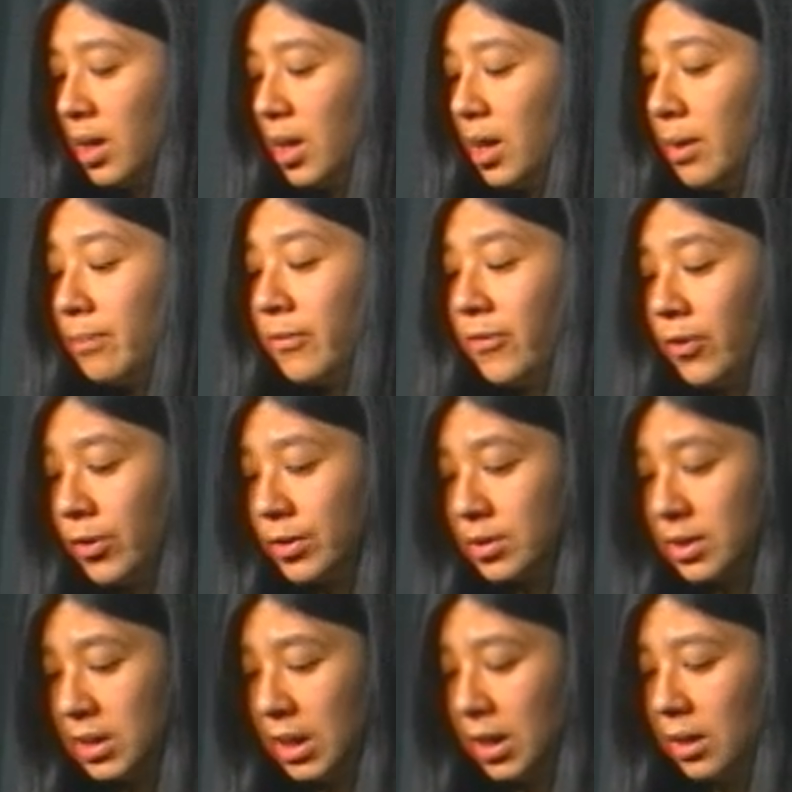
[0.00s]

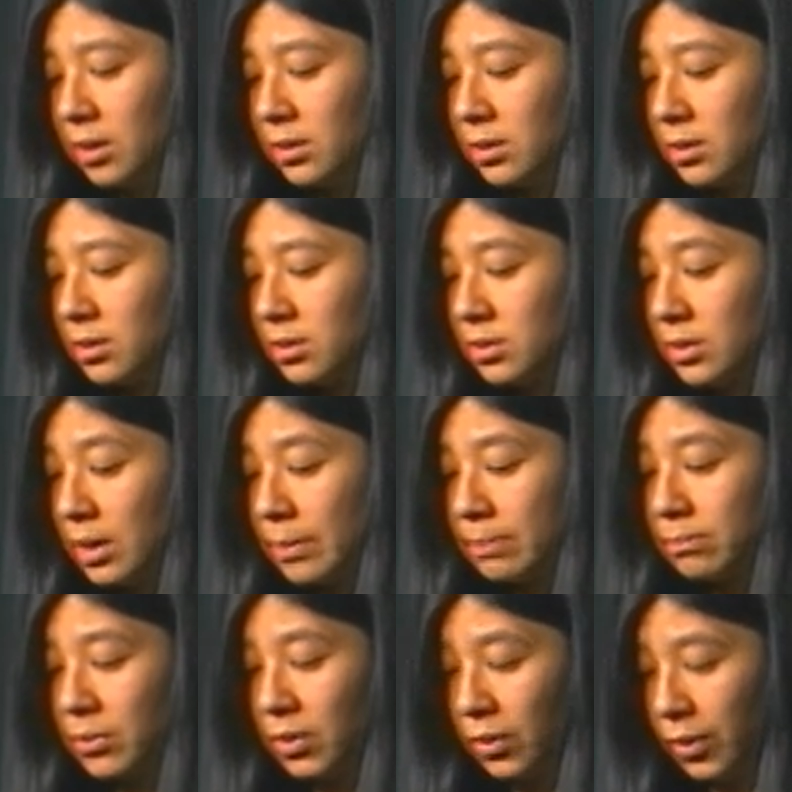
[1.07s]
M14,
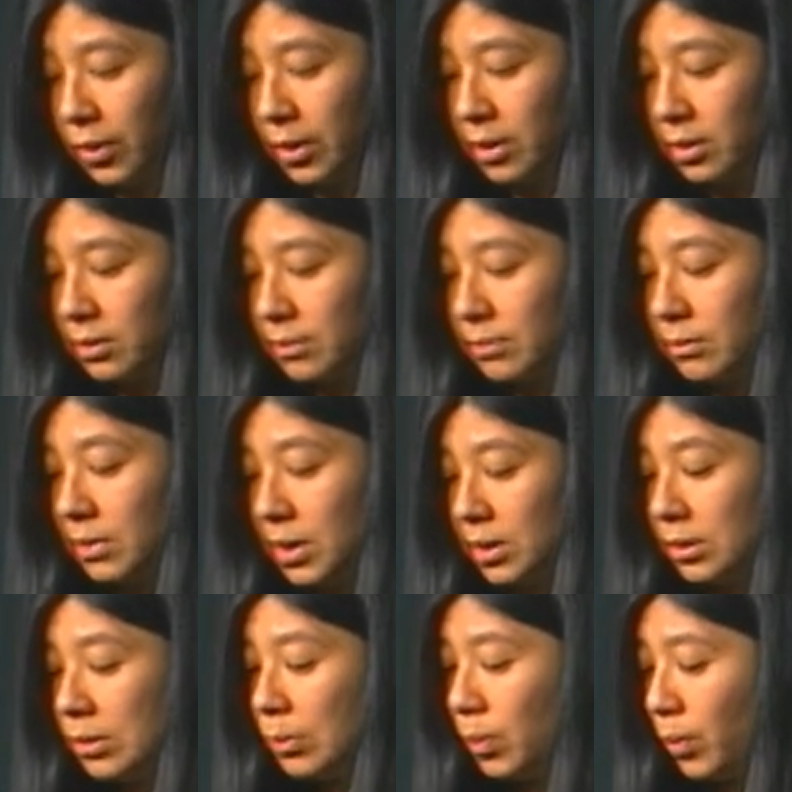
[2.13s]
Dap Loi,
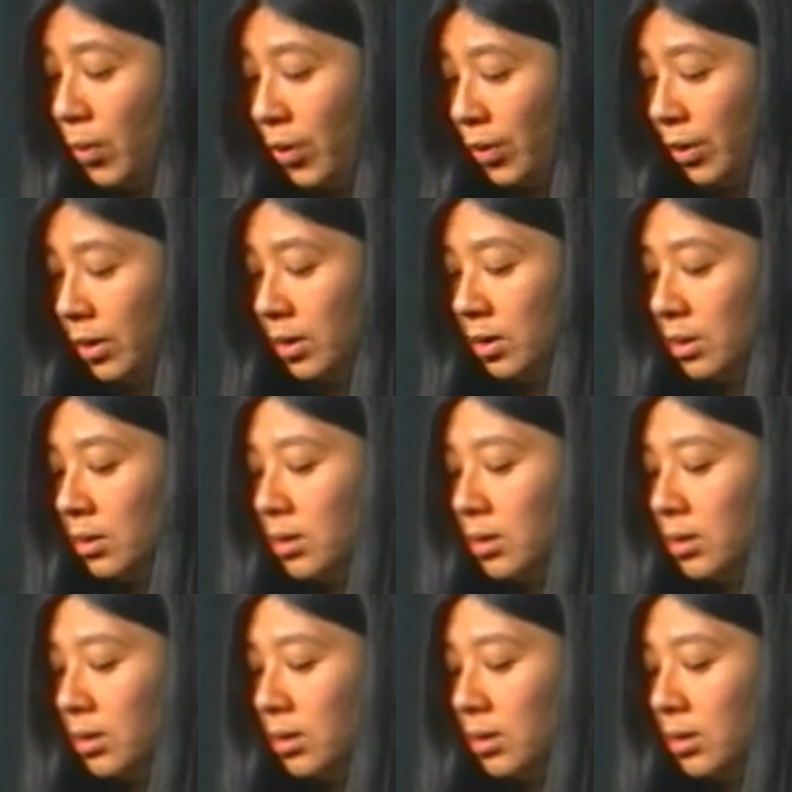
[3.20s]
Min Moi.